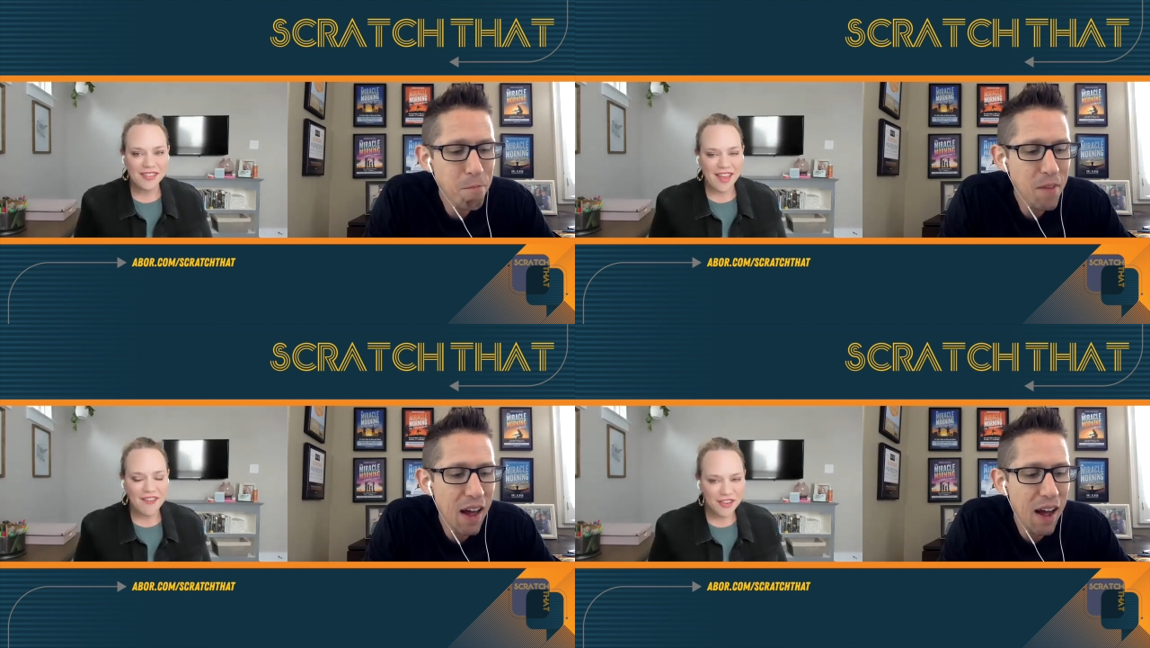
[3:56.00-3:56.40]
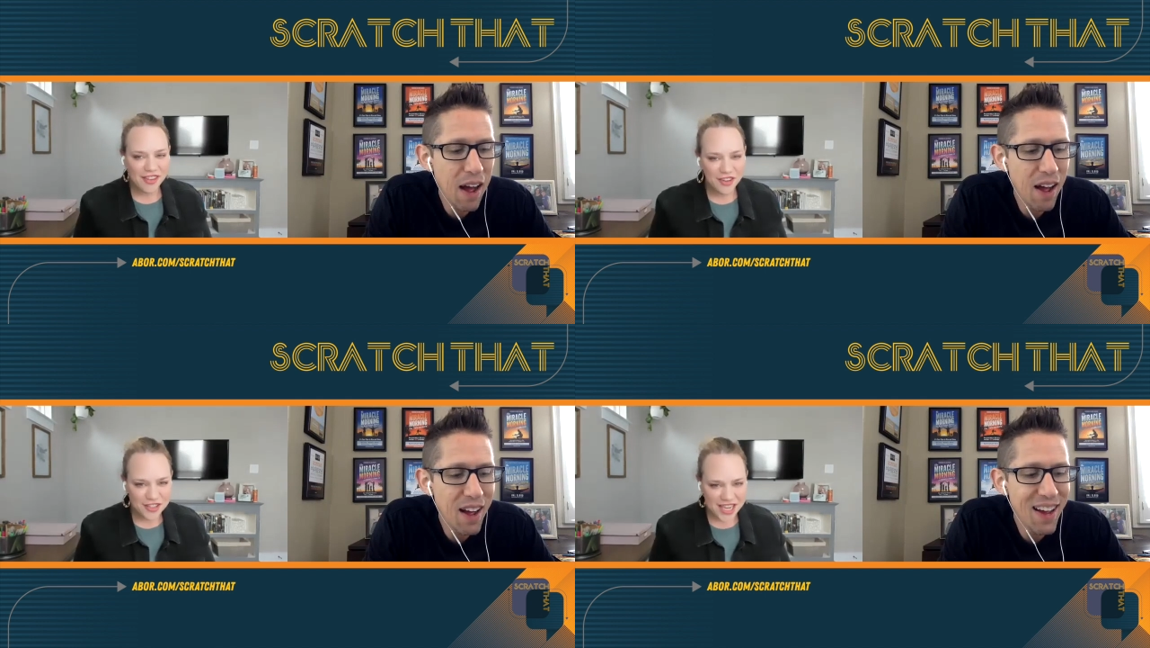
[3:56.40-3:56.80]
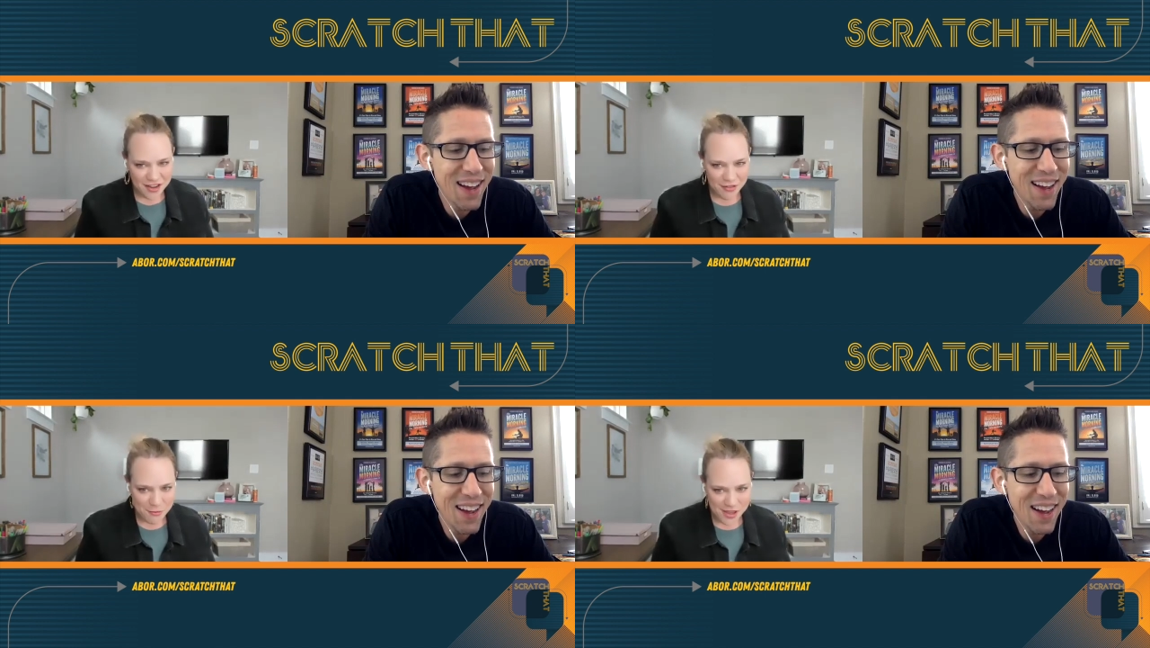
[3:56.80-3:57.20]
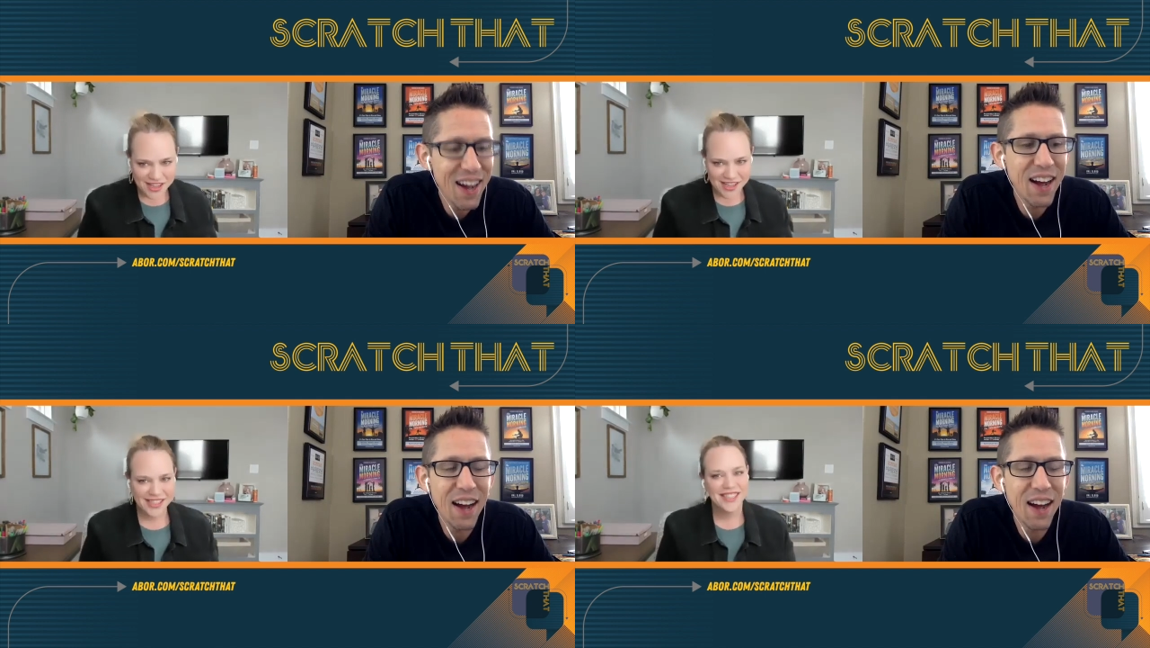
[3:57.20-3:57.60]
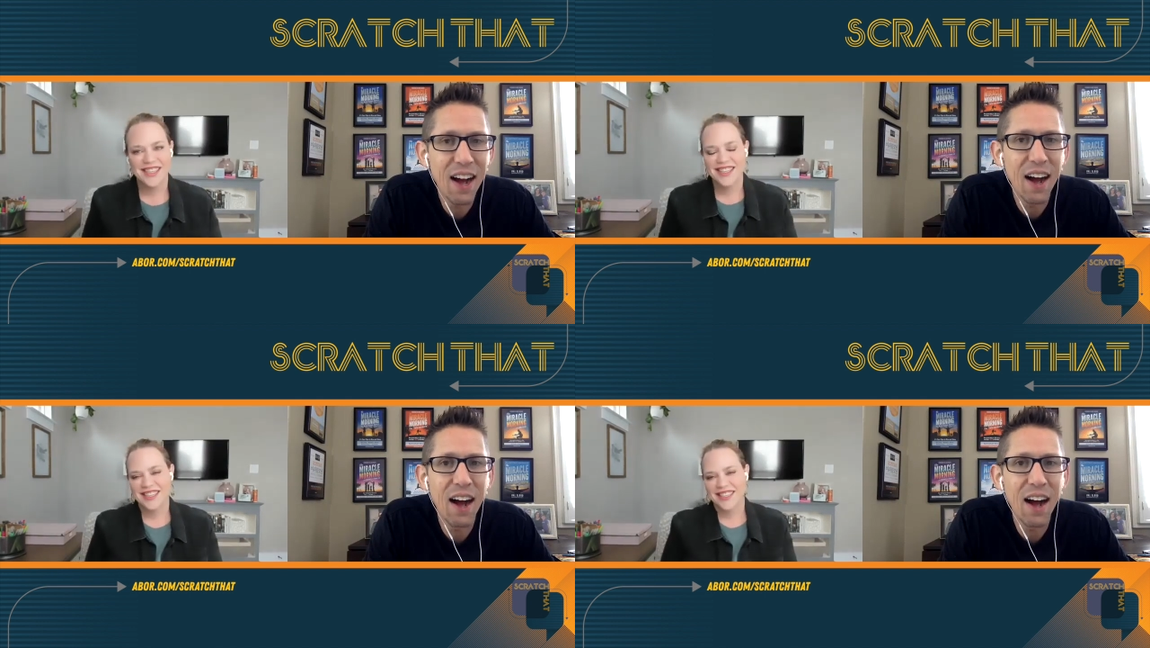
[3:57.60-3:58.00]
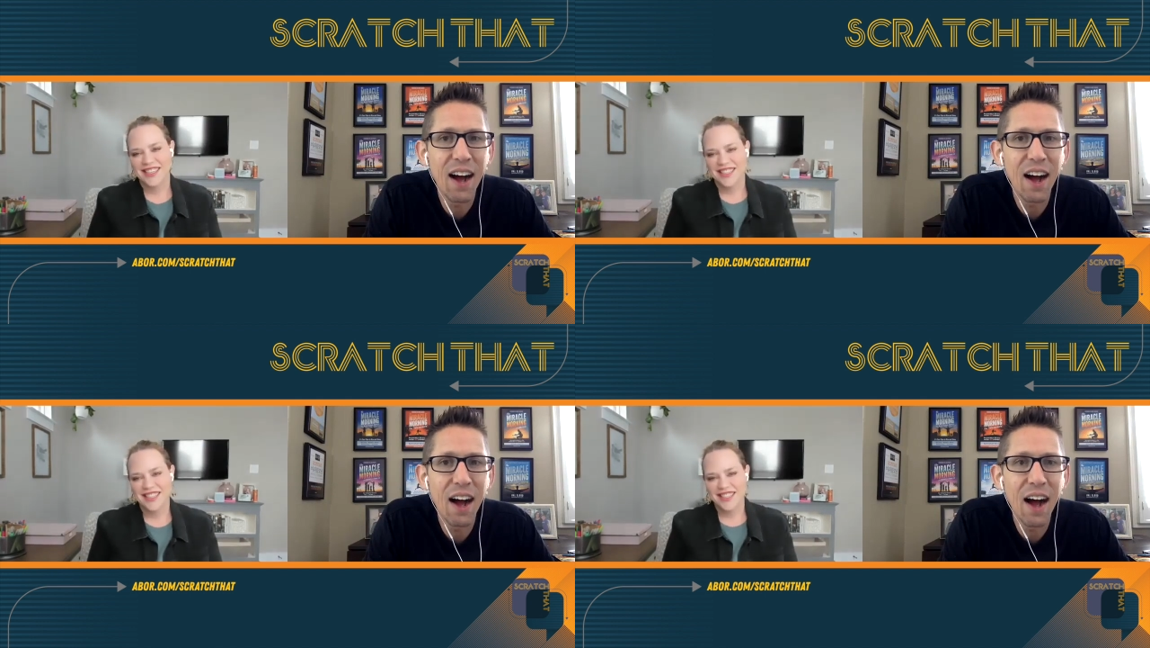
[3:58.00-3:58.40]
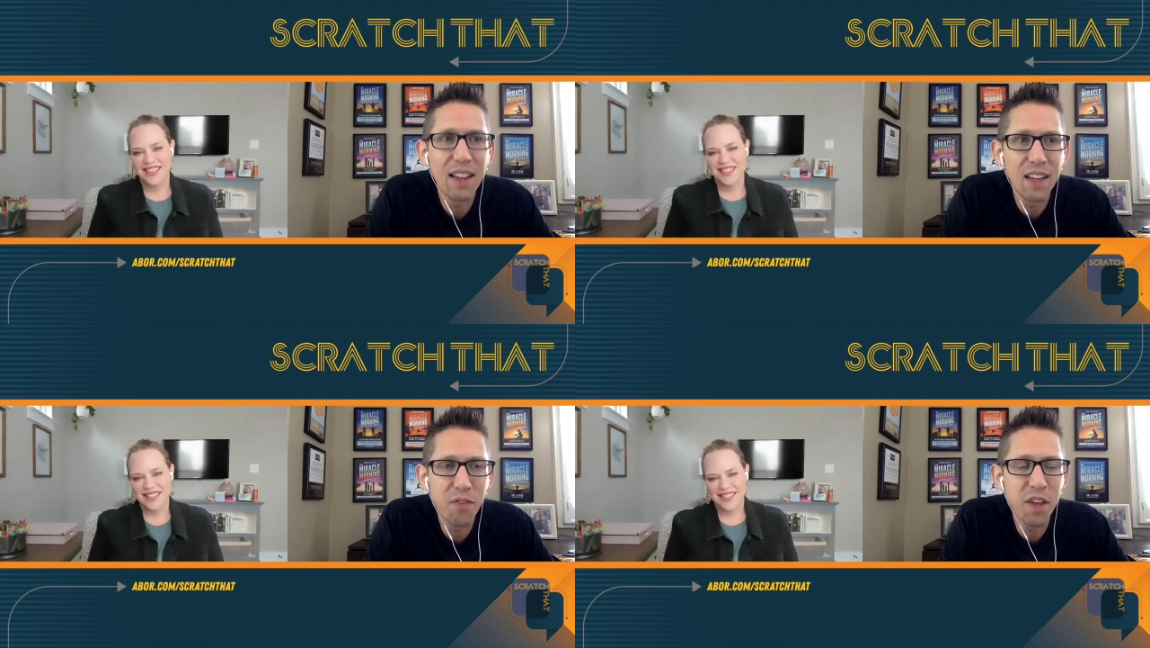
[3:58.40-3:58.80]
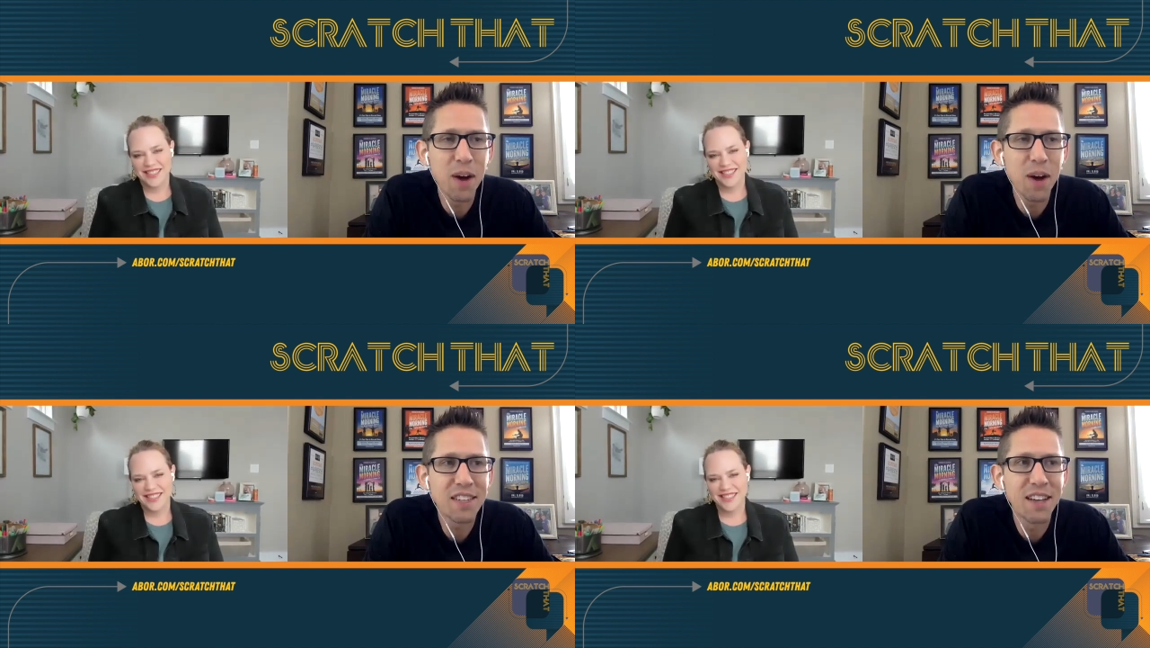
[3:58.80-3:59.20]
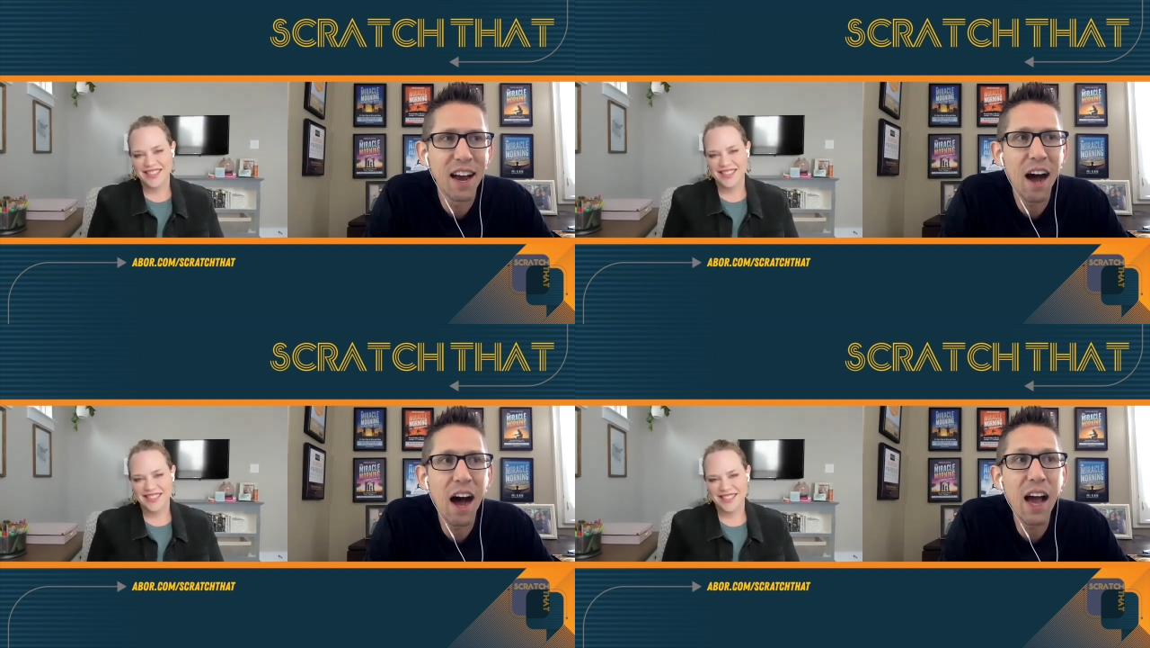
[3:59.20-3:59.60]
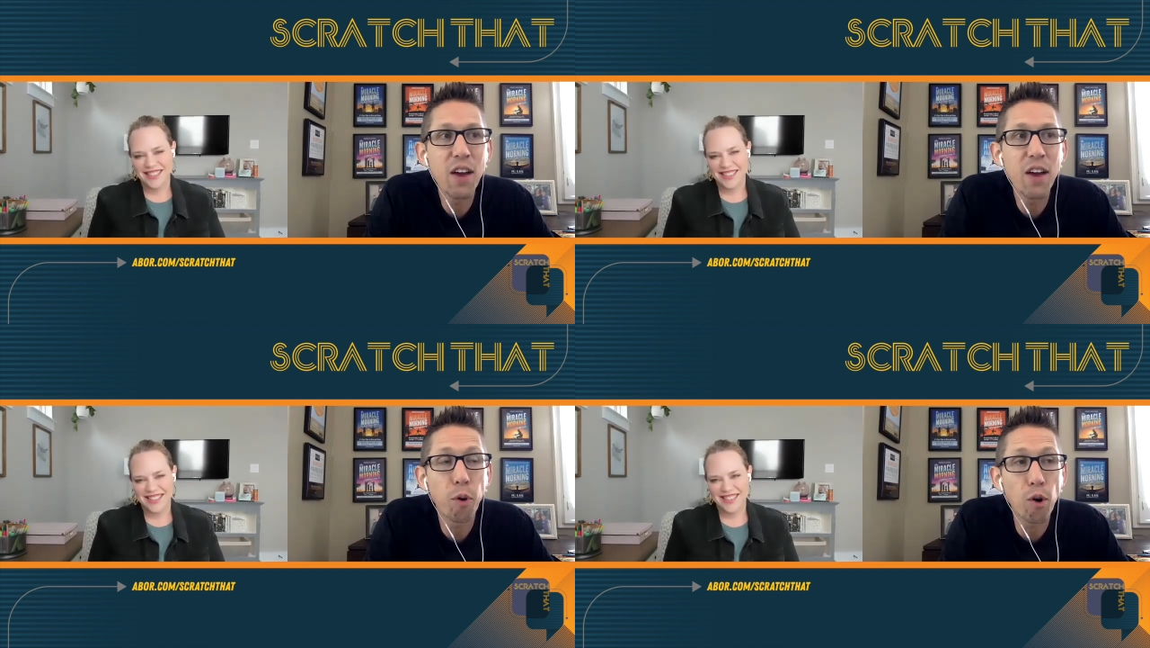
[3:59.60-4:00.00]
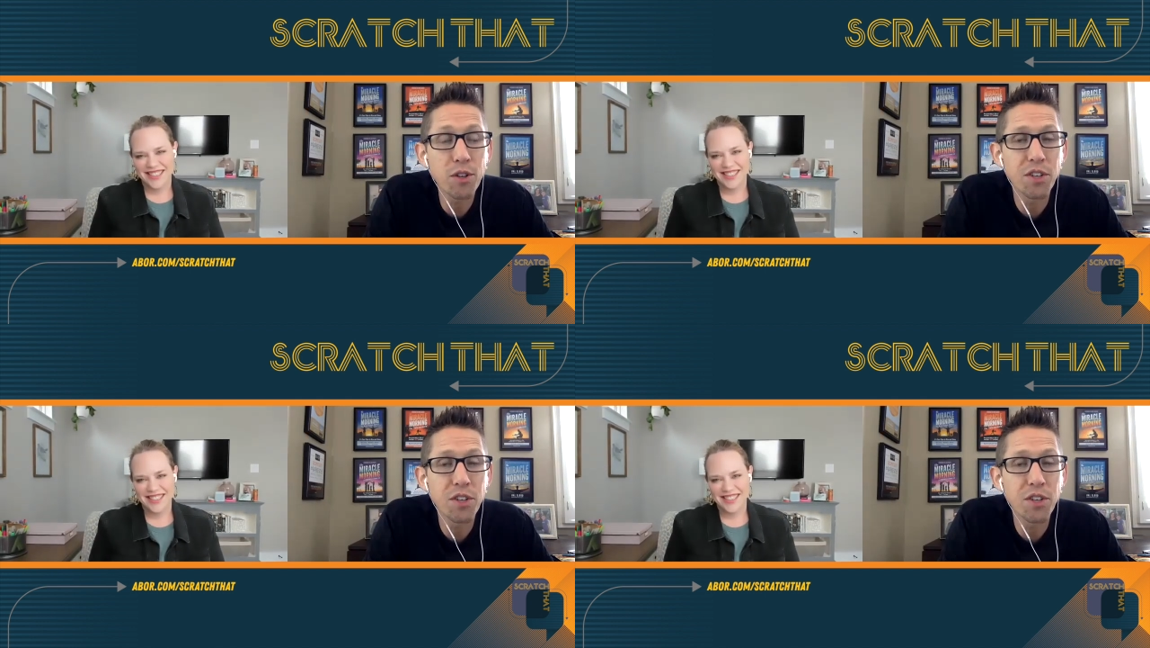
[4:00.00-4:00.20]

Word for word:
Speaker 1: this every single day of the week?
Speaker 2: I love that you asked that. I have